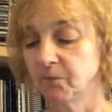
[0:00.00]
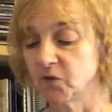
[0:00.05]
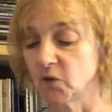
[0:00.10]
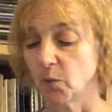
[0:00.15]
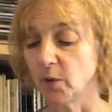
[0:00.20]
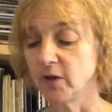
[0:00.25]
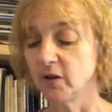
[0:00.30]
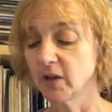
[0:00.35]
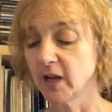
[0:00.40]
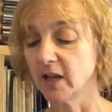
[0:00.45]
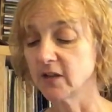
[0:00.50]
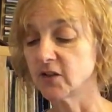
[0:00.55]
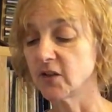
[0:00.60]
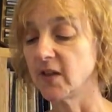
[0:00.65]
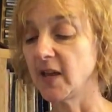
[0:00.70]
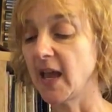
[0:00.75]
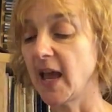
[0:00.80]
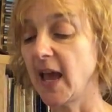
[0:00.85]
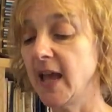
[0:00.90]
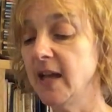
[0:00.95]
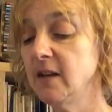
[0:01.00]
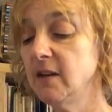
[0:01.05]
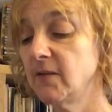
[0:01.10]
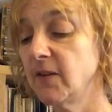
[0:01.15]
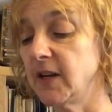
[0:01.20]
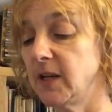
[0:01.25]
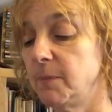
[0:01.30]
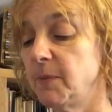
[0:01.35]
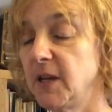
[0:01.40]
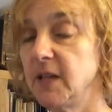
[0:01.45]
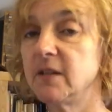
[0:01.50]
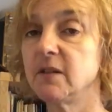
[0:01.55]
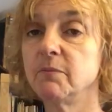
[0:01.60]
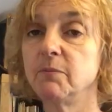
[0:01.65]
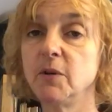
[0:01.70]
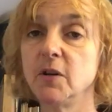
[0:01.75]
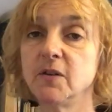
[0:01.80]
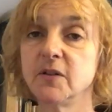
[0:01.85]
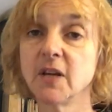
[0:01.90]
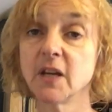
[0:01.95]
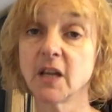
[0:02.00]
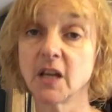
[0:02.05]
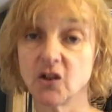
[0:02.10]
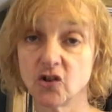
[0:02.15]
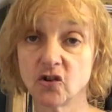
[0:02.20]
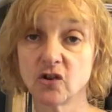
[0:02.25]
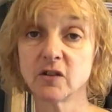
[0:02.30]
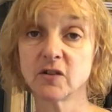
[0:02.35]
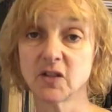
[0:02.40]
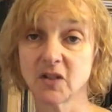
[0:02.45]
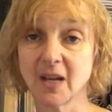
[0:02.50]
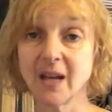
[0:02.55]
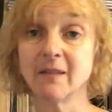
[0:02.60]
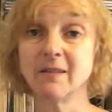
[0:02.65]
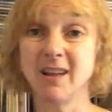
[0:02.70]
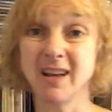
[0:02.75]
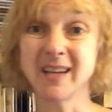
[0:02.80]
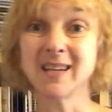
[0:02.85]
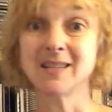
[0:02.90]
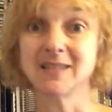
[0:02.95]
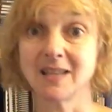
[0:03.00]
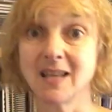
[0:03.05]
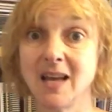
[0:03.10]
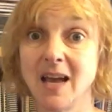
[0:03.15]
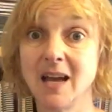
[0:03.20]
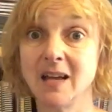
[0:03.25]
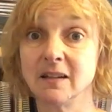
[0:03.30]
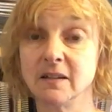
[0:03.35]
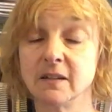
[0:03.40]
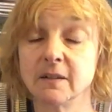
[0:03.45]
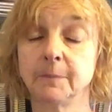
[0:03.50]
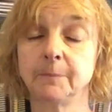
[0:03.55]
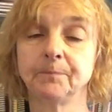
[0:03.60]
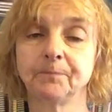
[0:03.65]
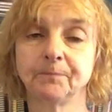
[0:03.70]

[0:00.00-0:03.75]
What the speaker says: So when you get to the end of any piece of music, it should sound like it's the end.